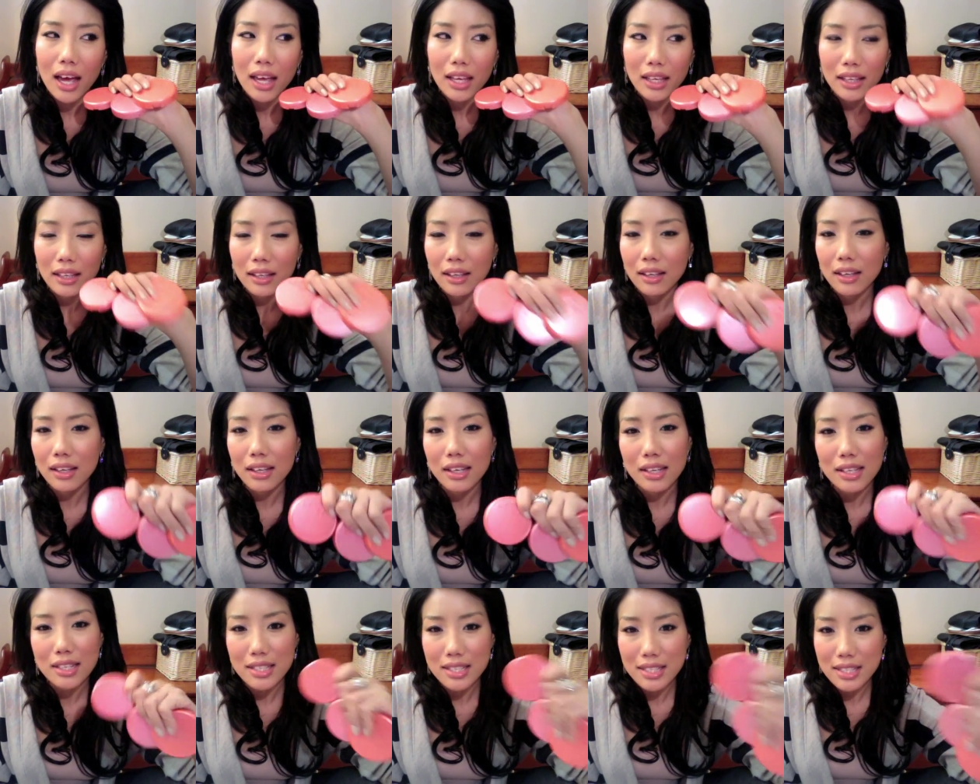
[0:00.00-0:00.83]

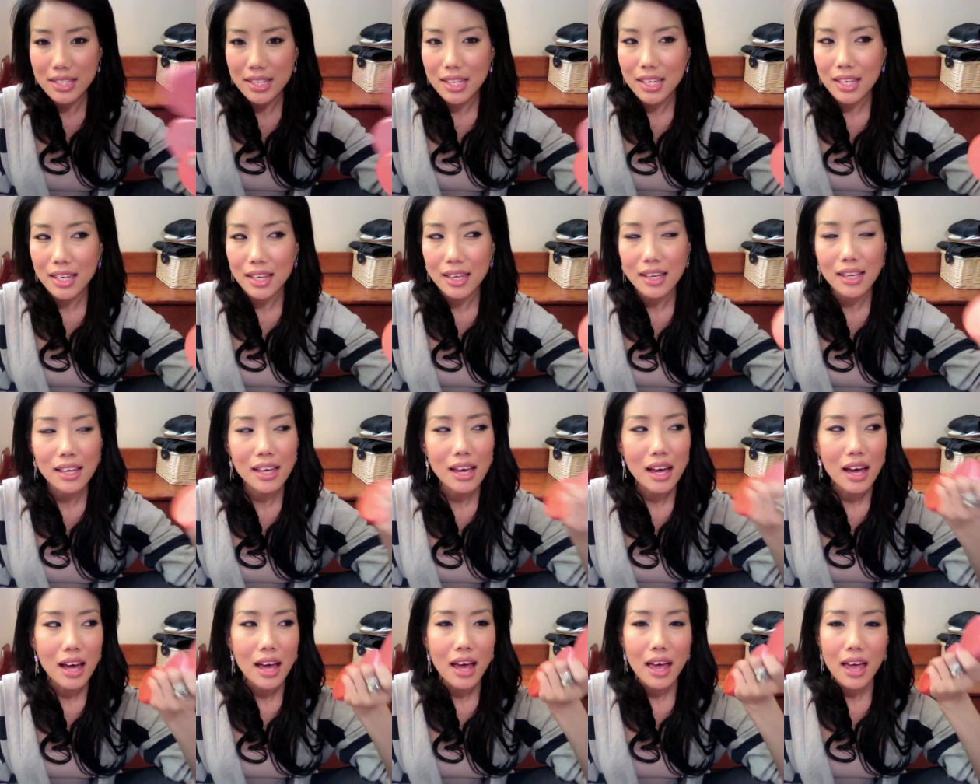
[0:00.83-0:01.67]
E, C,
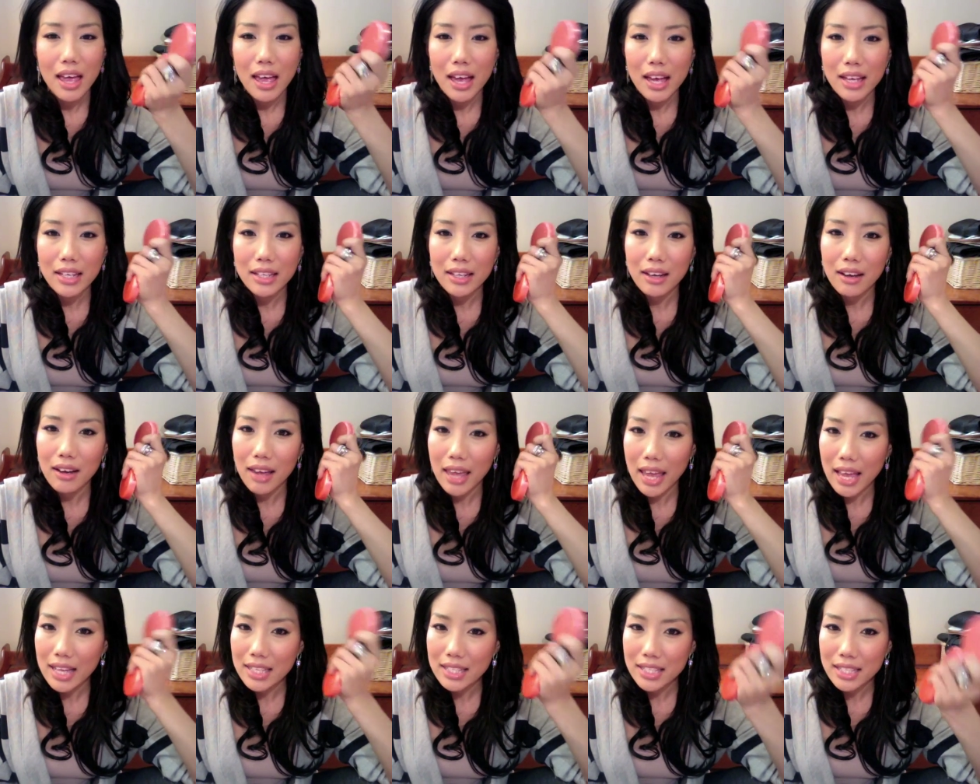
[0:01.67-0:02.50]
and uh,
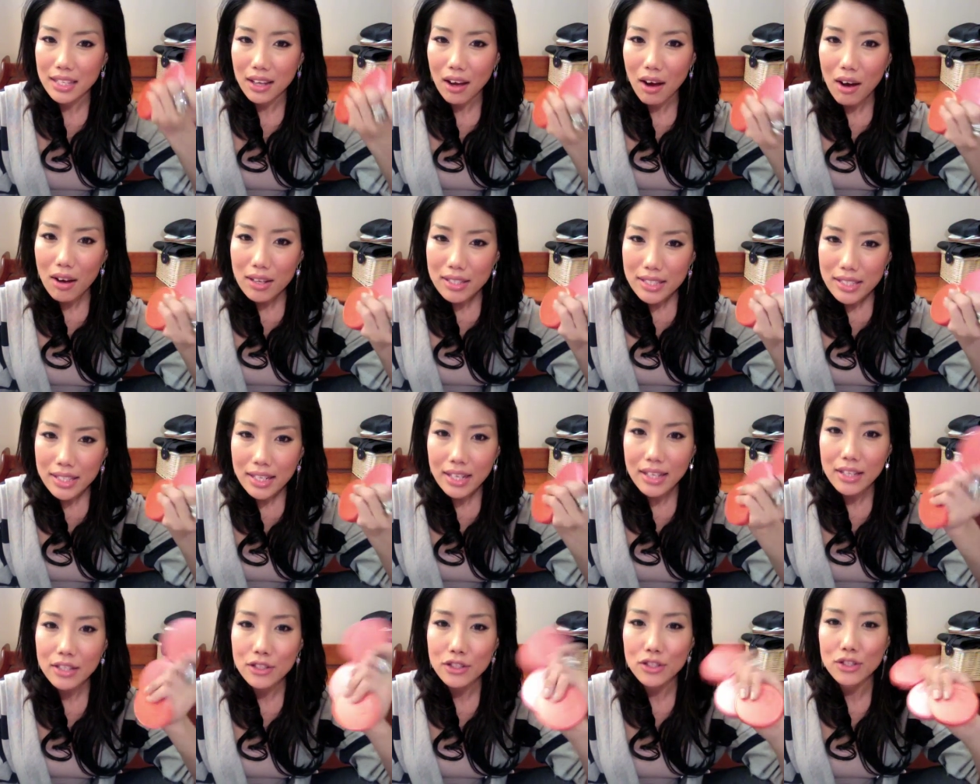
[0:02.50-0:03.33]

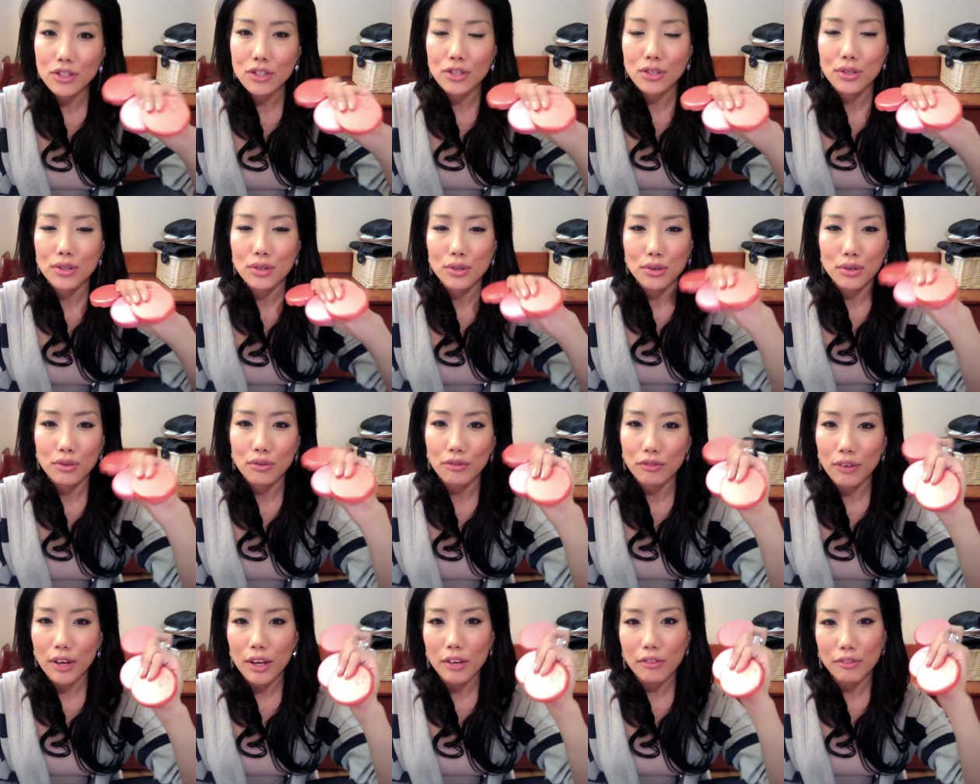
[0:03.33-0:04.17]
antioxidants to
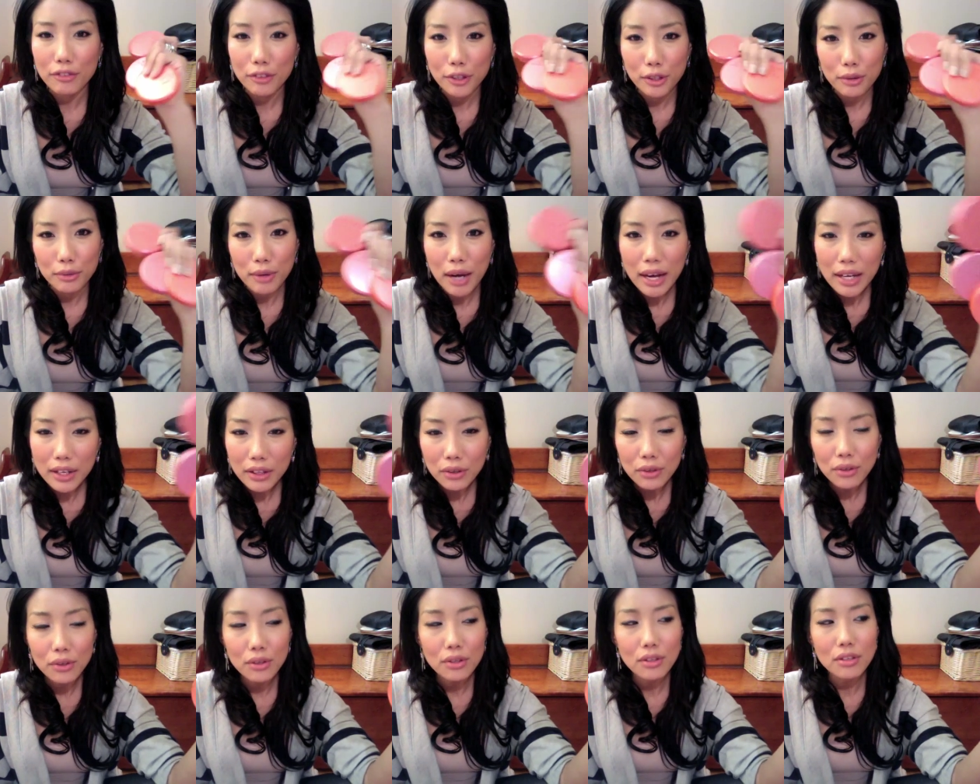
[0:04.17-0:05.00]
fight free
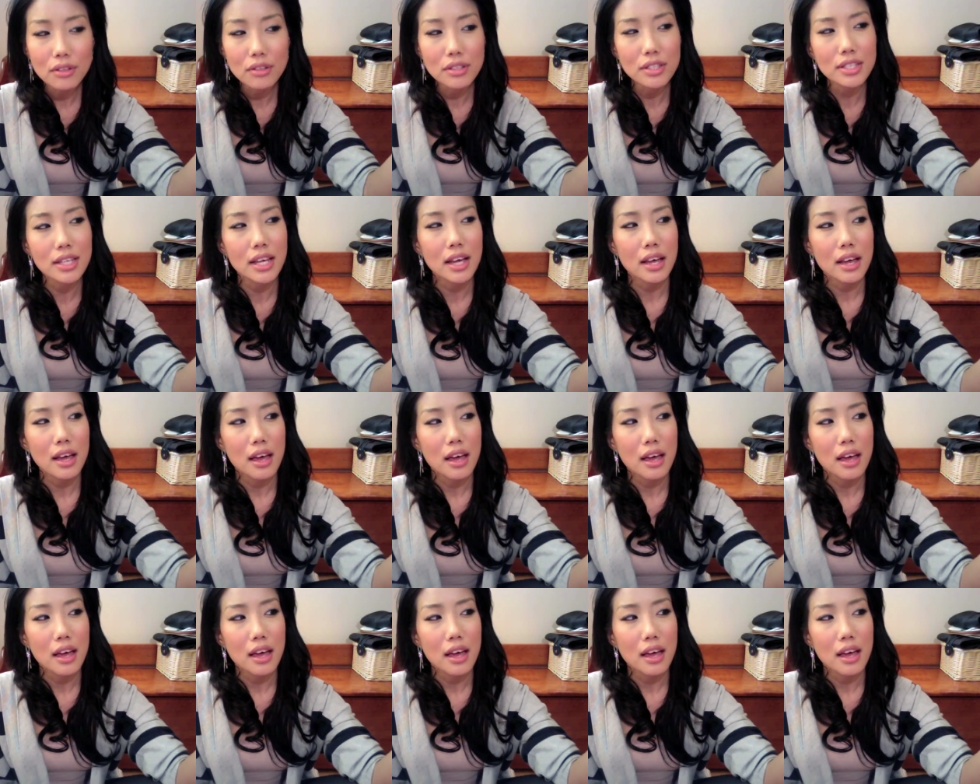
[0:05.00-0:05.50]
radicals.